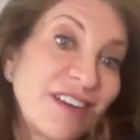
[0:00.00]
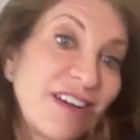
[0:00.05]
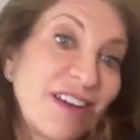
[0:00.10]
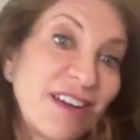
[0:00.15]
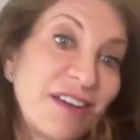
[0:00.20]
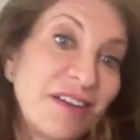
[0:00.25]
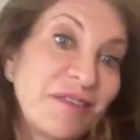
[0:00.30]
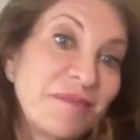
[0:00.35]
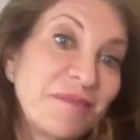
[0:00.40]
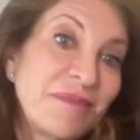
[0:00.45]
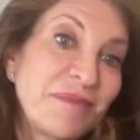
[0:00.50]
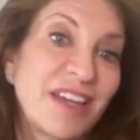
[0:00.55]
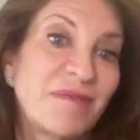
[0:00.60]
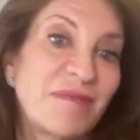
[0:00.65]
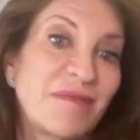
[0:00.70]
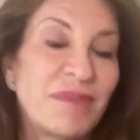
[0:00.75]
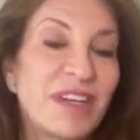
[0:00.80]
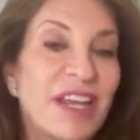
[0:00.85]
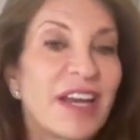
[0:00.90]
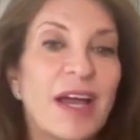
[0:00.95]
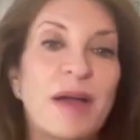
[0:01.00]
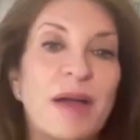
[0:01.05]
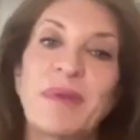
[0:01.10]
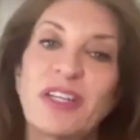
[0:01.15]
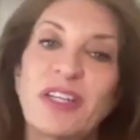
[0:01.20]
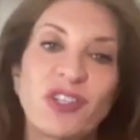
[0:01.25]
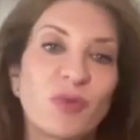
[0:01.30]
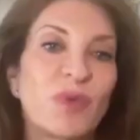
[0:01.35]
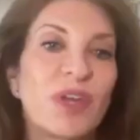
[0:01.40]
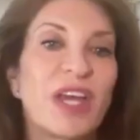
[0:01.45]
And Nick, I
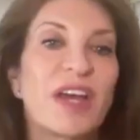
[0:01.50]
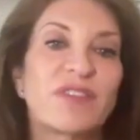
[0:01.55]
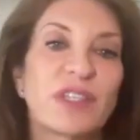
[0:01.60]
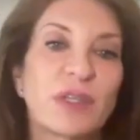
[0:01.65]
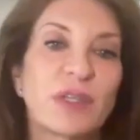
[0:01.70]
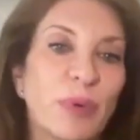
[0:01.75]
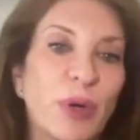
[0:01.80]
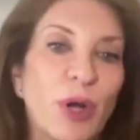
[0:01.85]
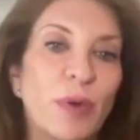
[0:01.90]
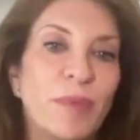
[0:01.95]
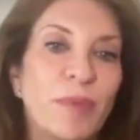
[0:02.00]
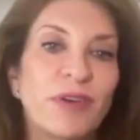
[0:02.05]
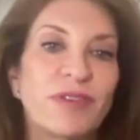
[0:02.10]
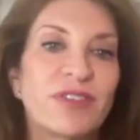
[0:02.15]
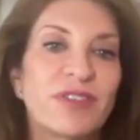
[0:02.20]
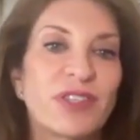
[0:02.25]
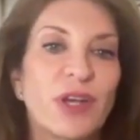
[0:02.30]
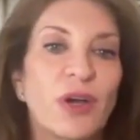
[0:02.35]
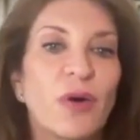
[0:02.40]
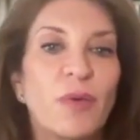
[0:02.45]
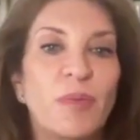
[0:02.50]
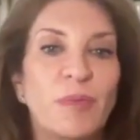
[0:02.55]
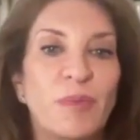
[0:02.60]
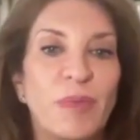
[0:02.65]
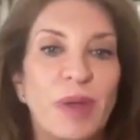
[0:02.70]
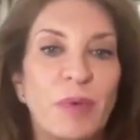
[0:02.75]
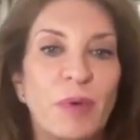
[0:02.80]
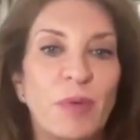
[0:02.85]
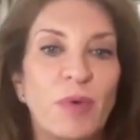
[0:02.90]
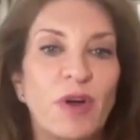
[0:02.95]
mentioned we have some promos, so
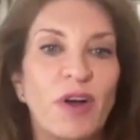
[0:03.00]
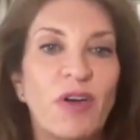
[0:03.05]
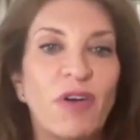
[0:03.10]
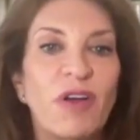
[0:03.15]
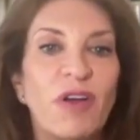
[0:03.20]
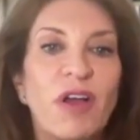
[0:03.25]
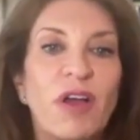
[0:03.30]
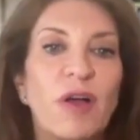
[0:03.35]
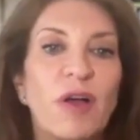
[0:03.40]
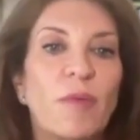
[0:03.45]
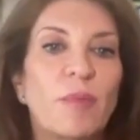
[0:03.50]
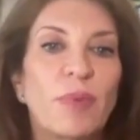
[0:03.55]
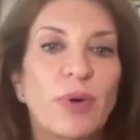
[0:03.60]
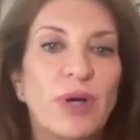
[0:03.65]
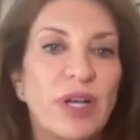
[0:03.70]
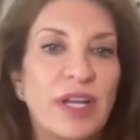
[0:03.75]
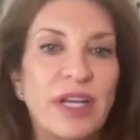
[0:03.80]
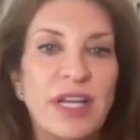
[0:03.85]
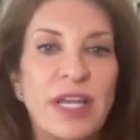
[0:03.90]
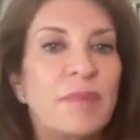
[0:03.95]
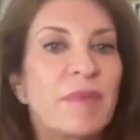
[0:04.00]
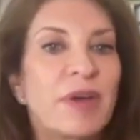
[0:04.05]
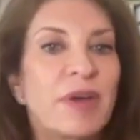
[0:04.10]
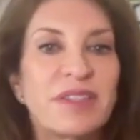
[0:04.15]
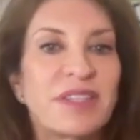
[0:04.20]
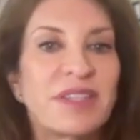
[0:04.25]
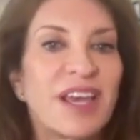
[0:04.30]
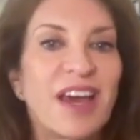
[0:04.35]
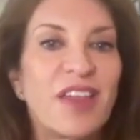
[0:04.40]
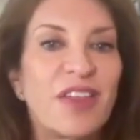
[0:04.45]
maybe we'll put an email
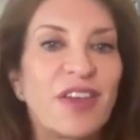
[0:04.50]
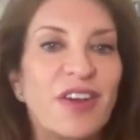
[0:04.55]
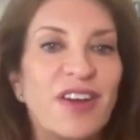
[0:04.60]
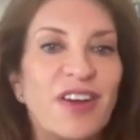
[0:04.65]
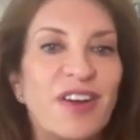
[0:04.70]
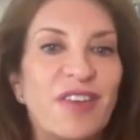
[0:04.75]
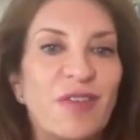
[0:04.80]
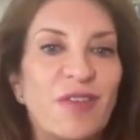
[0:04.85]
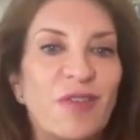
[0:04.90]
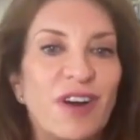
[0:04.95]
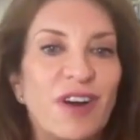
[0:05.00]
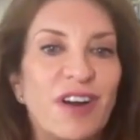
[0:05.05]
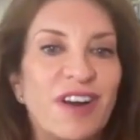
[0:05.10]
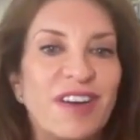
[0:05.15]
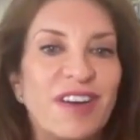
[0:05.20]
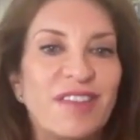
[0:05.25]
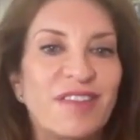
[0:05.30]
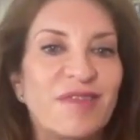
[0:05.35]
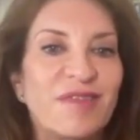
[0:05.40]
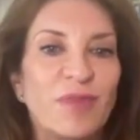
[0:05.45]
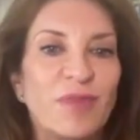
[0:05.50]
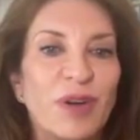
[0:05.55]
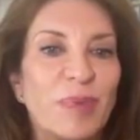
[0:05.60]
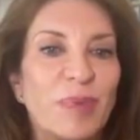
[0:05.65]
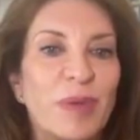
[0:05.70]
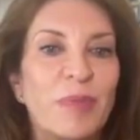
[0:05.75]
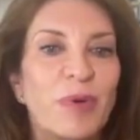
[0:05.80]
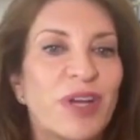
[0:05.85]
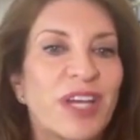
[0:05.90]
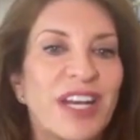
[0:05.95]
together or where
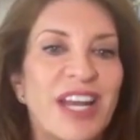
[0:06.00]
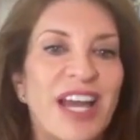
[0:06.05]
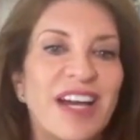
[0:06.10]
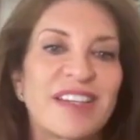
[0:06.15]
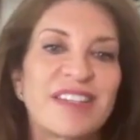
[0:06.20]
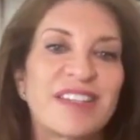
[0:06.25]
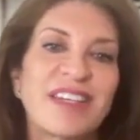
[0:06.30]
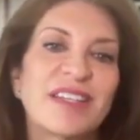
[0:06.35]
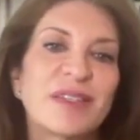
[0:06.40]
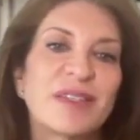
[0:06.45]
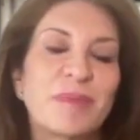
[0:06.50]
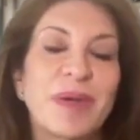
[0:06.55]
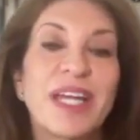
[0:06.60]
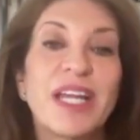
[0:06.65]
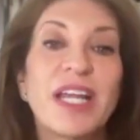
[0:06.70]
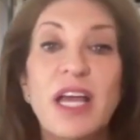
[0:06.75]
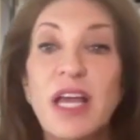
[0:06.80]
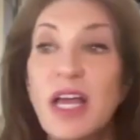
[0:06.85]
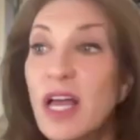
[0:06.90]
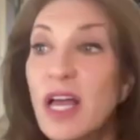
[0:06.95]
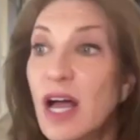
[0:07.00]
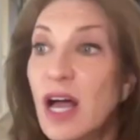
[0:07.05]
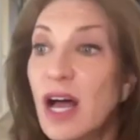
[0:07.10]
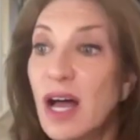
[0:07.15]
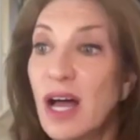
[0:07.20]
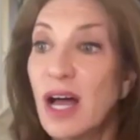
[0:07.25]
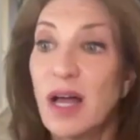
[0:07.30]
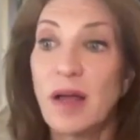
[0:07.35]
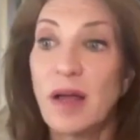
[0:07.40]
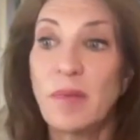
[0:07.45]
people can access. But
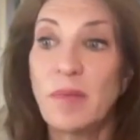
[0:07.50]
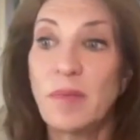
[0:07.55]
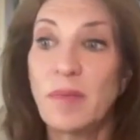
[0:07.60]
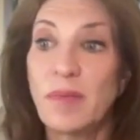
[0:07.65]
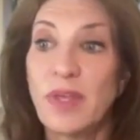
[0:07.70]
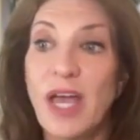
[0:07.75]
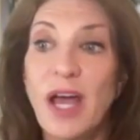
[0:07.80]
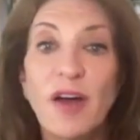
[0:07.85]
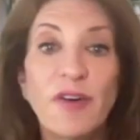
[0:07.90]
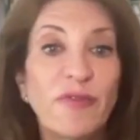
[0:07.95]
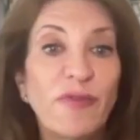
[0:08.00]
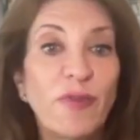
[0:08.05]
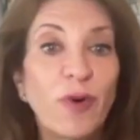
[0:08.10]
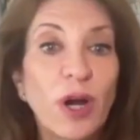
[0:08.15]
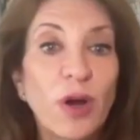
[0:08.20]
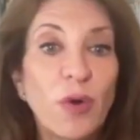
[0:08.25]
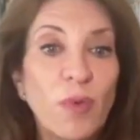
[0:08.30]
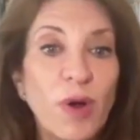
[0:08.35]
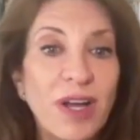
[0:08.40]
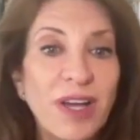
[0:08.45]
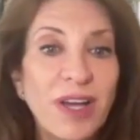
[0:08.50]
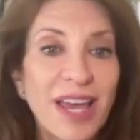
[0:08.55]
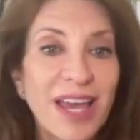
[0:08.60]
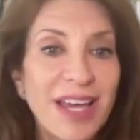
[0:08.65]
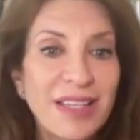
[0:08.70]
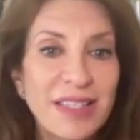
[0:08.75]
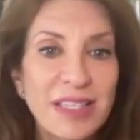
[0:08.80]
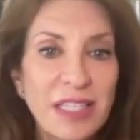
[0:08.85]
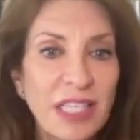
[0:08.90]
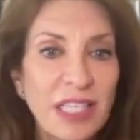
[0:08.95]
401k
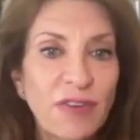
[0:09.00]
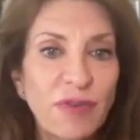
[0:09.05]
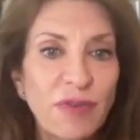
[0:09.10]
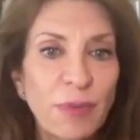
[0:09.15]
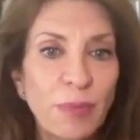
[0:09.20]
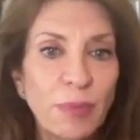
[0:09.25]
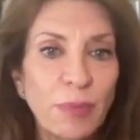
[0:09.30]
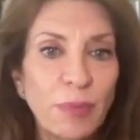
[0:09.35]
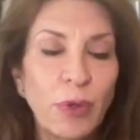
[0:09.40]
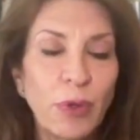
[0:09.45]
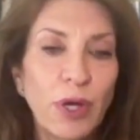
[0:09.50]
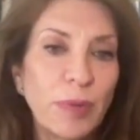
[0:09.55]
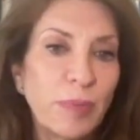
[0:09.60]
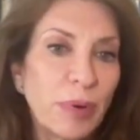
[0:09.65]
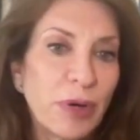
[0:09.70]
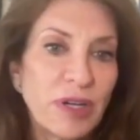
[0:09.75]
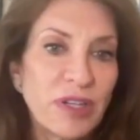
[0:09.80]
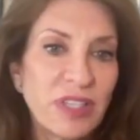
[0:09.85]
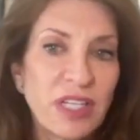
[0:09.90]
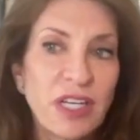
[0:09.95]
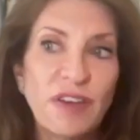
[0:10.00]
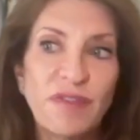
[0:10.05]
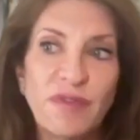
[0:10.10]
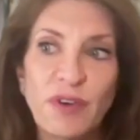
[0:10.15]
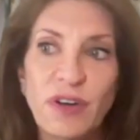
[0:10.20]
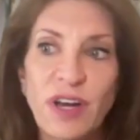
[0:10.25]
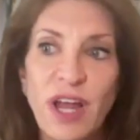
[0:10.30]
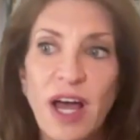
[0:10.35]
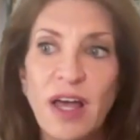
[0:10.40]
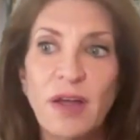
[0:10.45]
as a self-employed person, if you're
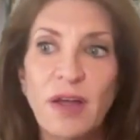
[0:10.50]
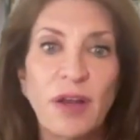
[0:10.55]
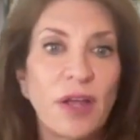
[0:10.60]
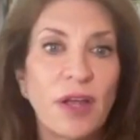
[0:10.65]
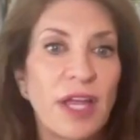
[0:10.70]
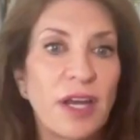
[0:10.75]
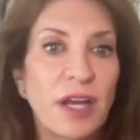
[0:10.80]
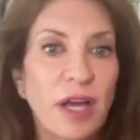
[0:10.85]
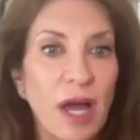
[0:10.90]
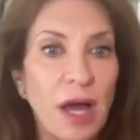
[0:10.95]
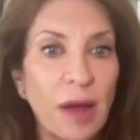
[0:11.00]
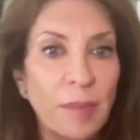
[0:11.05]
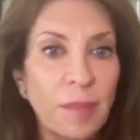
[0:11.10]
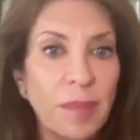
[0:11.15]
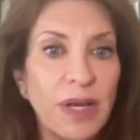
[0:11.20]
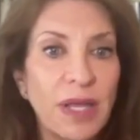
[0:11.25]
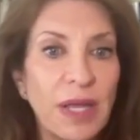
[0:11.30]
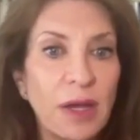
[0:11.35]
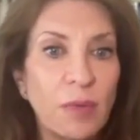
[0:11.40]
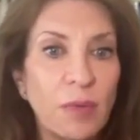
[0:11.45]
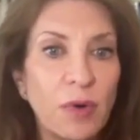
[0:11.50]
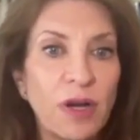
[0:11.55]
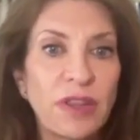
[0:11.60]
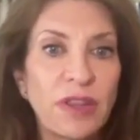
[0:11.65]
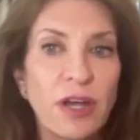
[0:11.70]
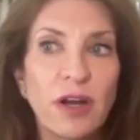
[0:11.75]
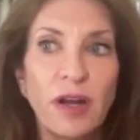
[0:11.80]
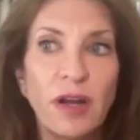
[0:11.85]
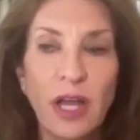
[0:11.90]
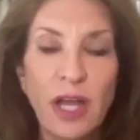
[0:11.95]
not in a company where
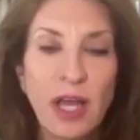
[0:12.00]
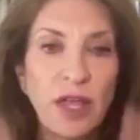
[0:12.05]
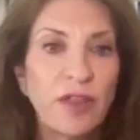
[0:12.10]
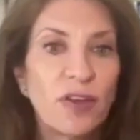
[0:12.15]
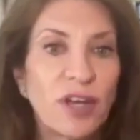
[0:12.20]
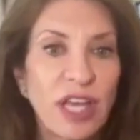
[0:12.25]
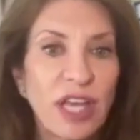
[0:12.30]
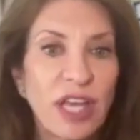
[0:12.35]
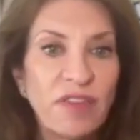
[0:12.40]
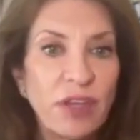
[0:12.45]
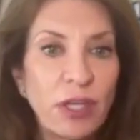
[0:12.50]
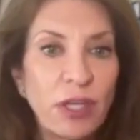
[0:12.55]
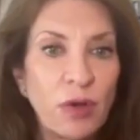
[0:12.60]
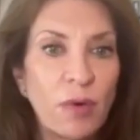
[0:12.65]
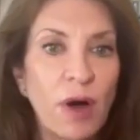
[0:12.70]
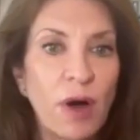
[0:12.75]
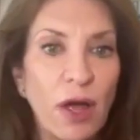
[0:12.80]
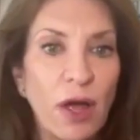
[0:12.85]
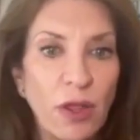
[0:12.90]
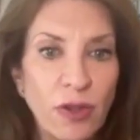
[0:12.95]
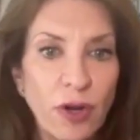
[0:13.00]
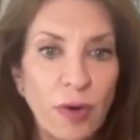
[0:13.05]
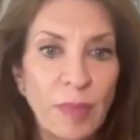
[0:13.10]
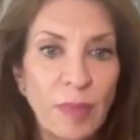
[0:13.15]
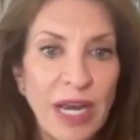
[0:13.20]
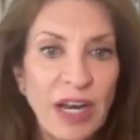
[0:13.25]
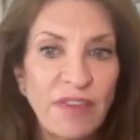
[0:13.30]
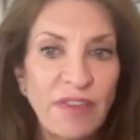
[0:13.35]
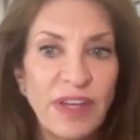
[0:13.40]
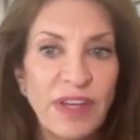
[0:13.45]
they're giving you all your
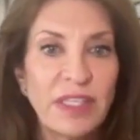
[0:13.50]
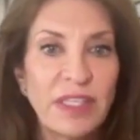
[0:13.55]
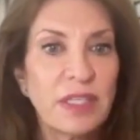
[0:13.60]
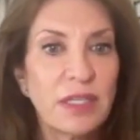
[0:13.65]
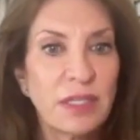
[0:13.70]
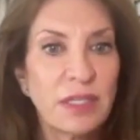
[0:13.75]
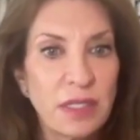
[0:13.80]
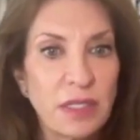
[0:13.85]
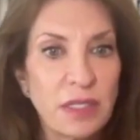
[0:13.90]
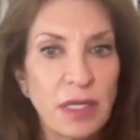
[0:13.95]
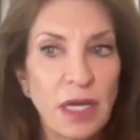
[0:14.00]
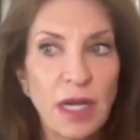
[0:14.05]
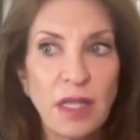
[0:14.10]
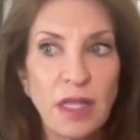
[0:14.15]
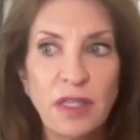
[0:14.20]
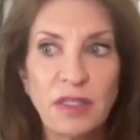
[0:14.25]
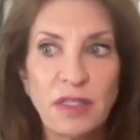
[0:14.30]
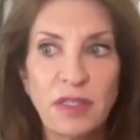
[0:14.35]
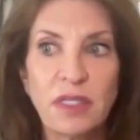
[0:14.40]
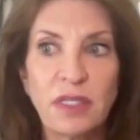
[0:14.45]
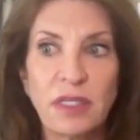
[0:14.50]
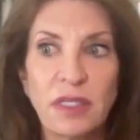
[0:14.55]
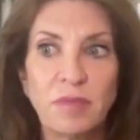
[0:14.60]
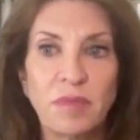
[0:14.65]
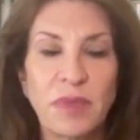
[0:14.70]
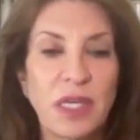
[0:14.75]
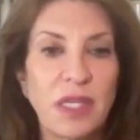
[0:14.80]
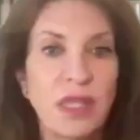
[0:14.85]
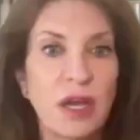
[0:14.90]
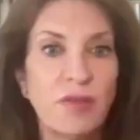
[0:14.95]
benefits, this is
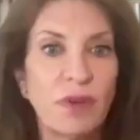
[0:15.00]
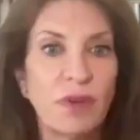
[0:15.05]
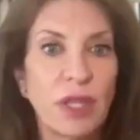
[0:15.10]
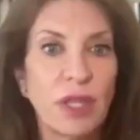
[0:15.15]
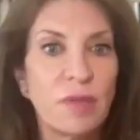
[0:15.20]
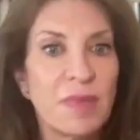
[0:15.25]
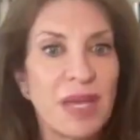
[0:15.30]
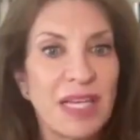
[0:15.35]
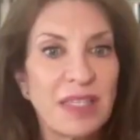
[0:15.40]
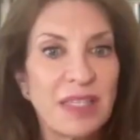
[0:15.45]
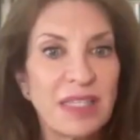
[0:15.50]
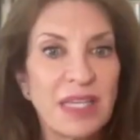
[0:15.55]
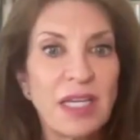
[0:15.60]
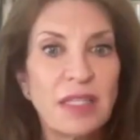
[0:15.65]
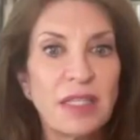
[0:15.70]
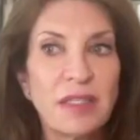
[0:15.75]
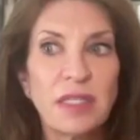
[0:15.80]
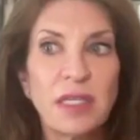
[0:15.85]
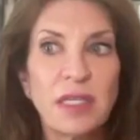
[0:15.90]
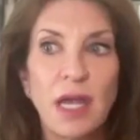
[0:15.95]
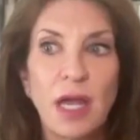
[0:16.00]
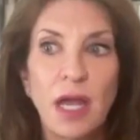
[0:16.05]
something that really makes sense.